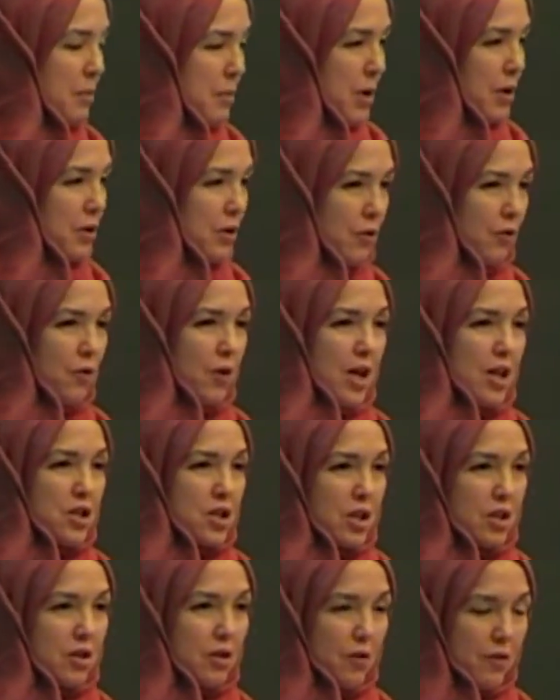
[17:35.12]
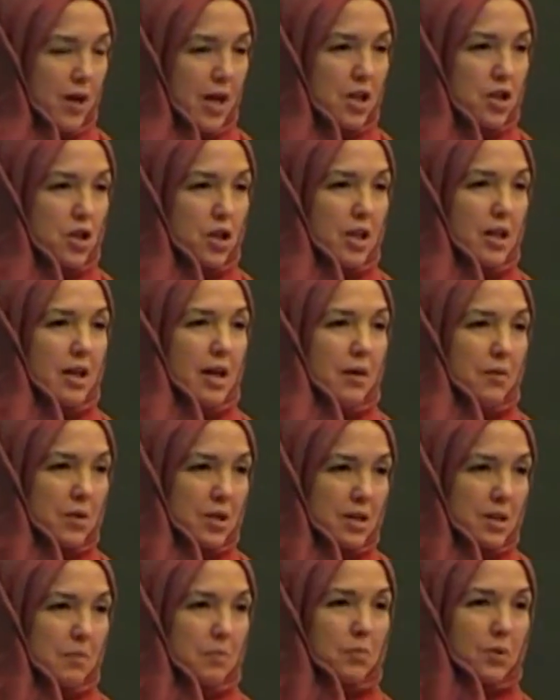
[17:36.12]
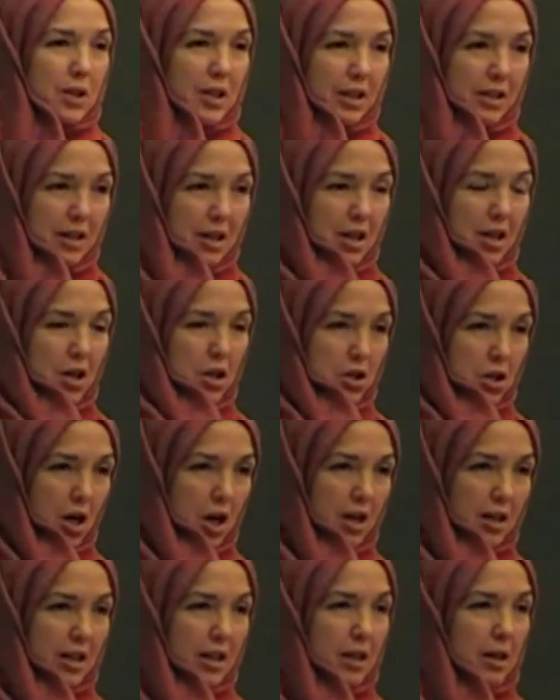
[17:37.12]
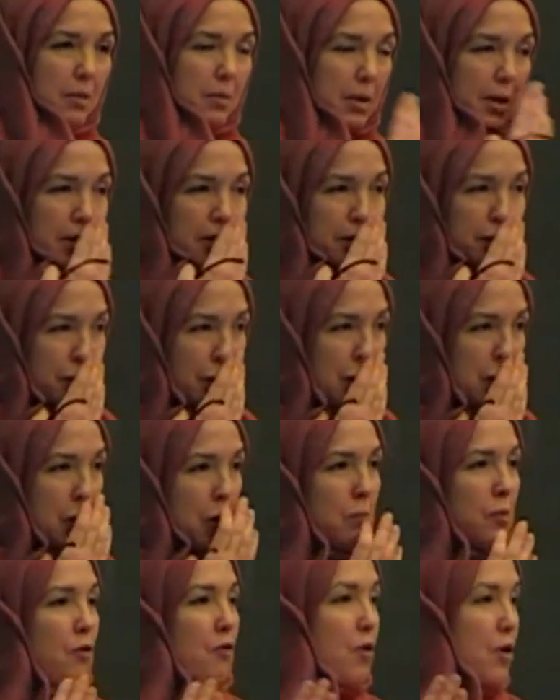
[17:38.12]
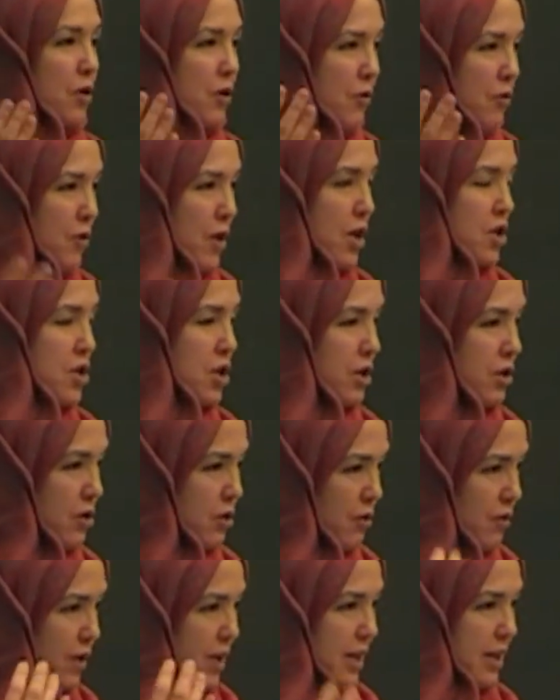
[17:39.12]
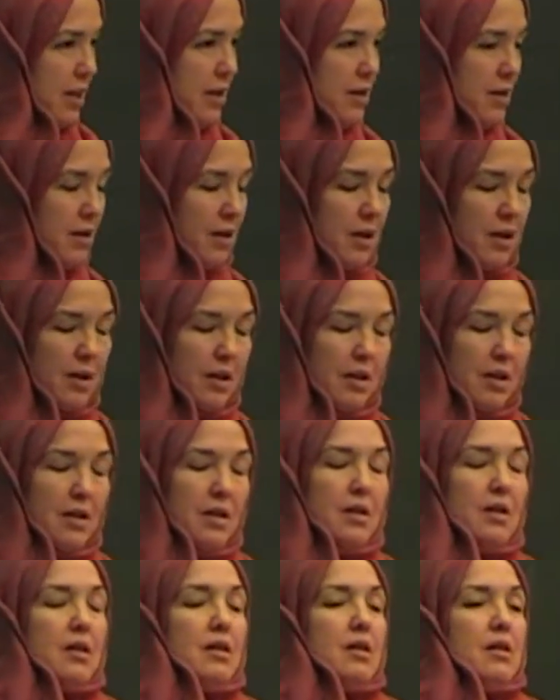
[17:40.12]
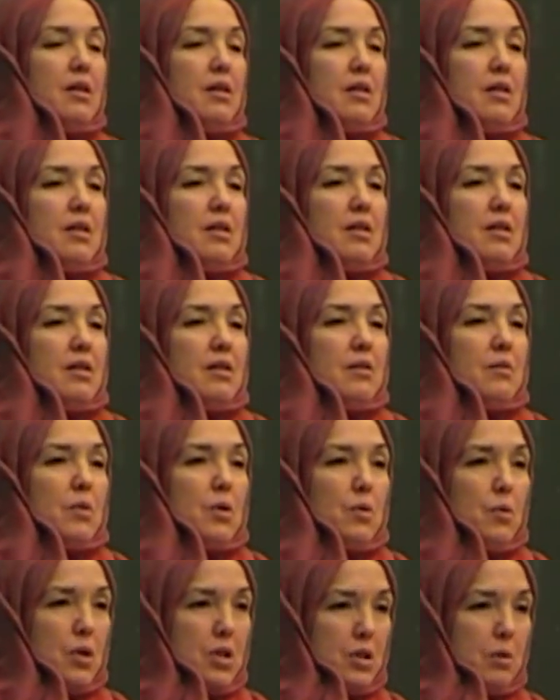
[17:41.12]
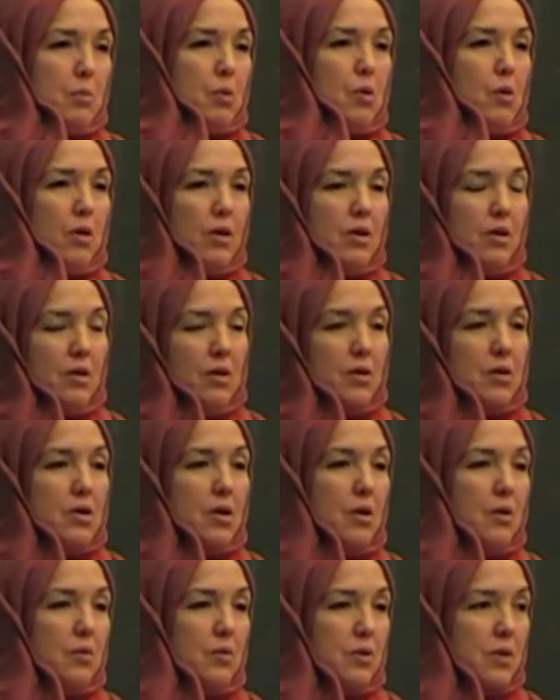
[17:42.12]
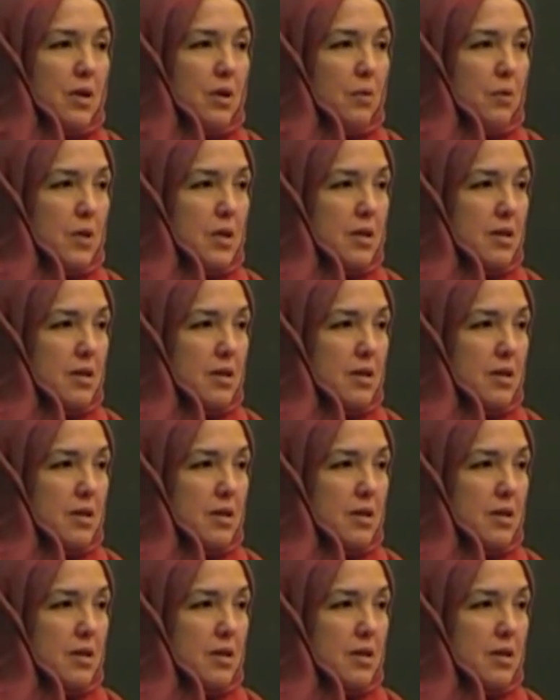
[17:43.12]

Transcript: about the French intervention. I was simply talking about, we know before the French intervened, whether we support it or don't, there